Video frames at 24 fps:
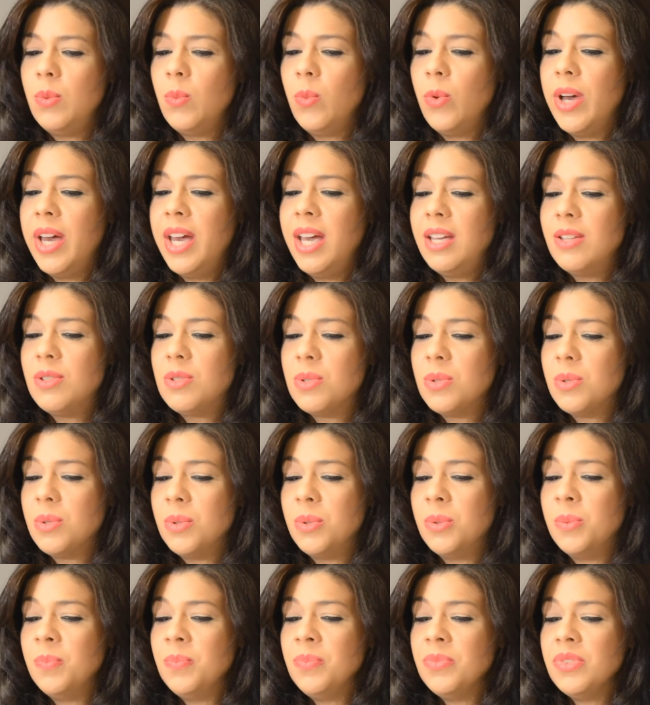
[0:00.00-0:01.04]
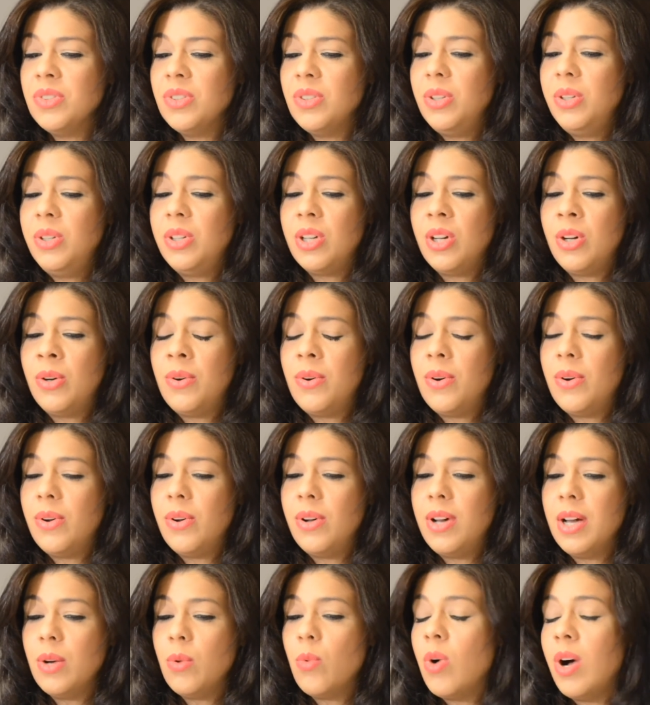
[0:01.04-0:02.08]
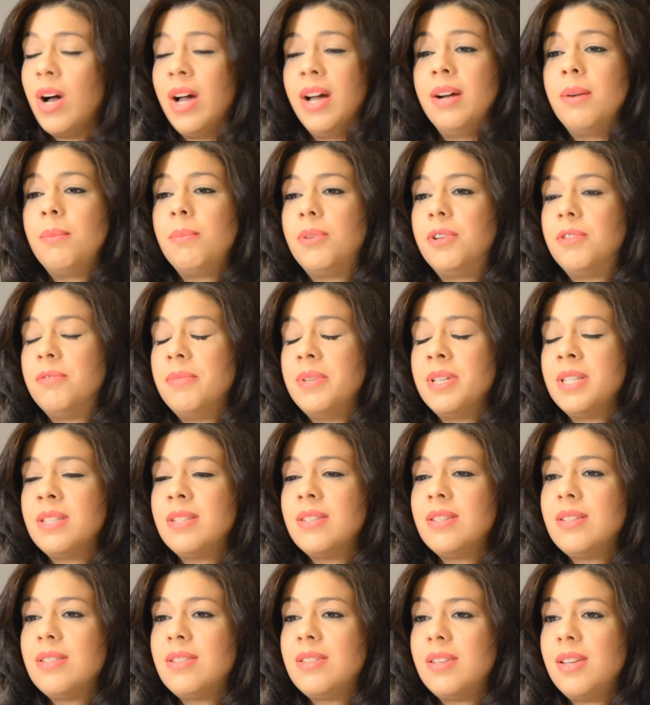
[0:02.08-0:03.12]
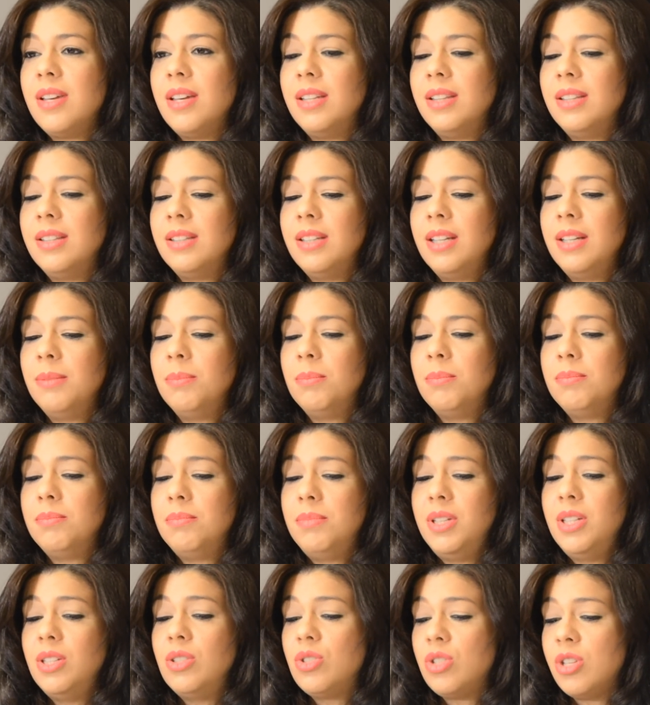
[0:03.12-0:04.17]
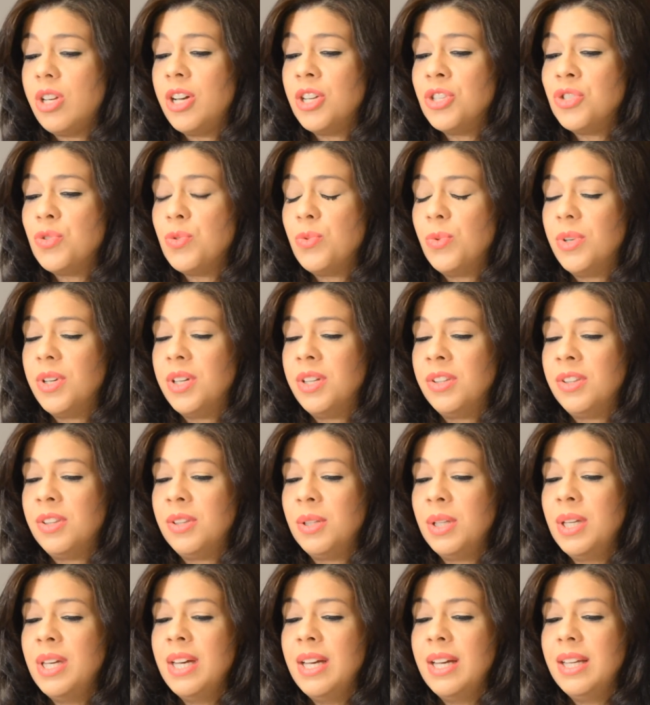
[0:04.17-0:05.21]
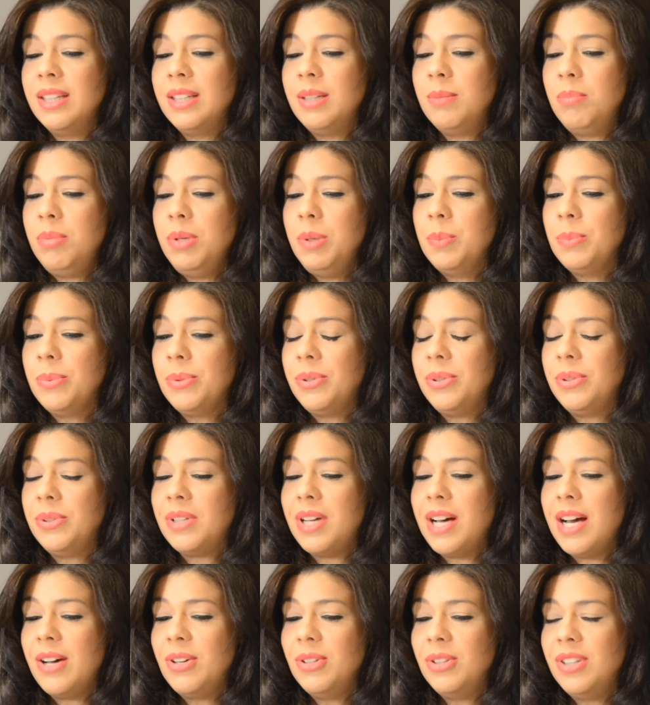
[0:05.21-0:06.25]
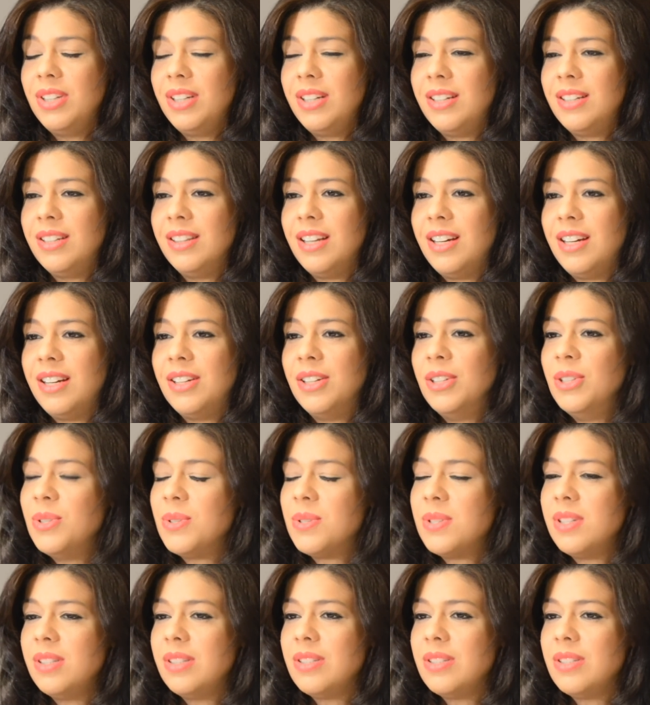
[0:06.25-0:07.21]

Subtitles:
way to, acquire more business and be in touch with the people out there that are using